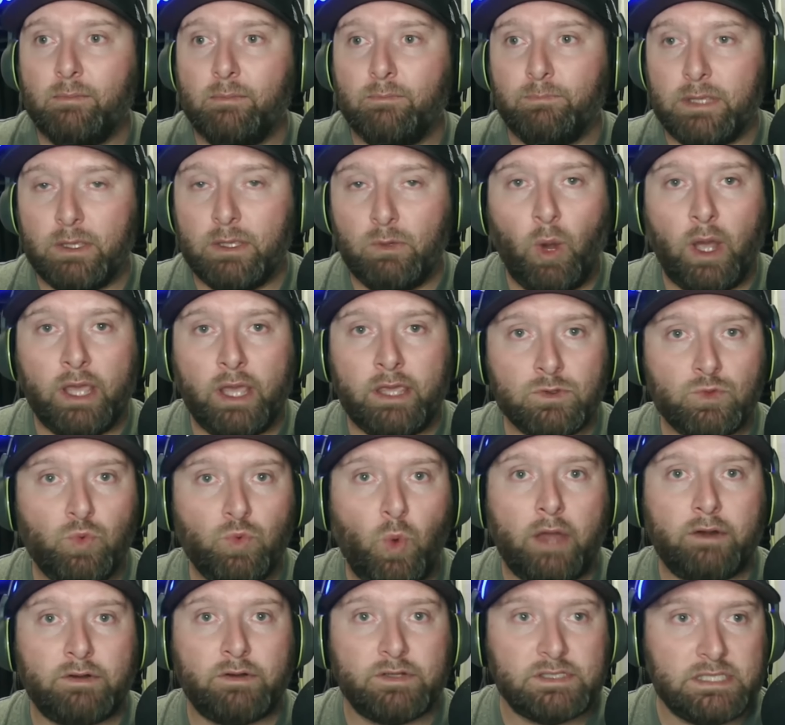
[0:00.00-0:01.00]
BYU's
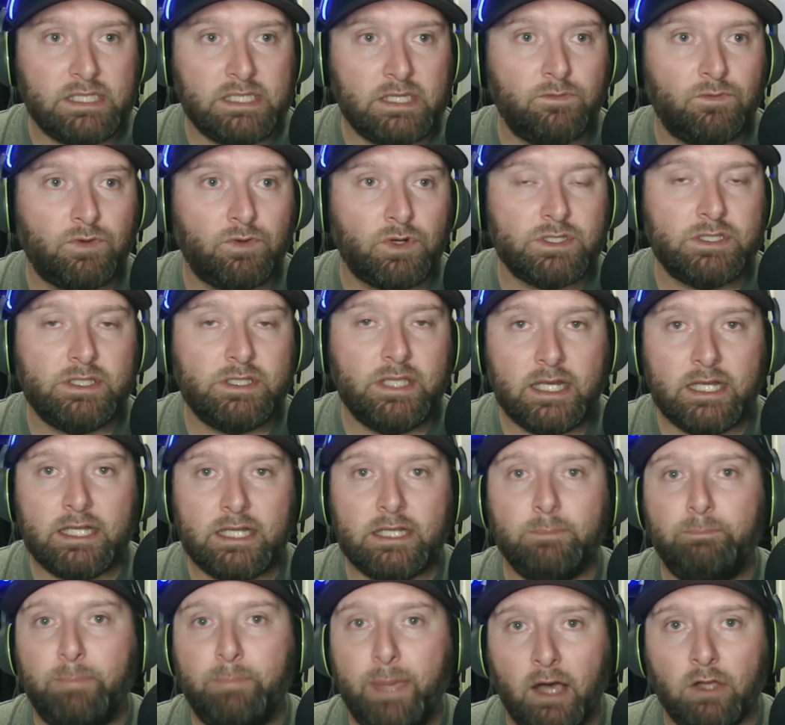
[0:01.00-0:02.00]
wide receivers needed
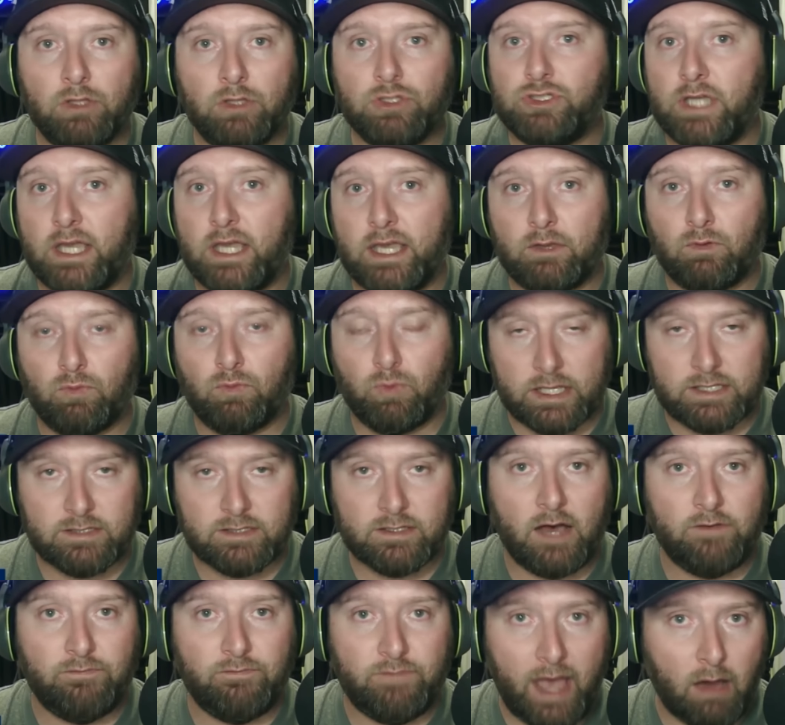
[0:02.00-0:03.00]
to bail Jake
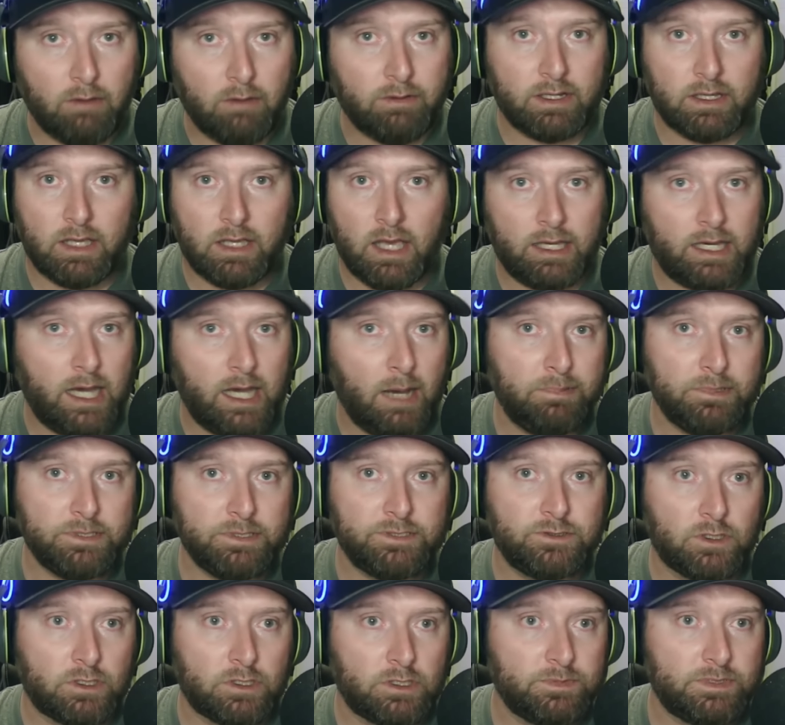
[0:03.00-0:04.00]
Retzlaff out in a, a couple of
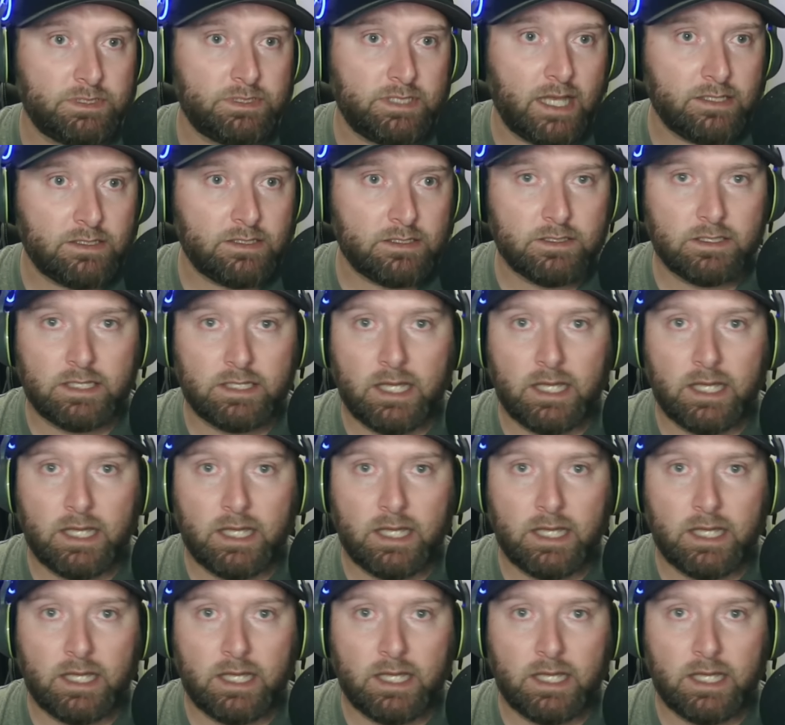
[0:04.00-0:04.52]
circumstances.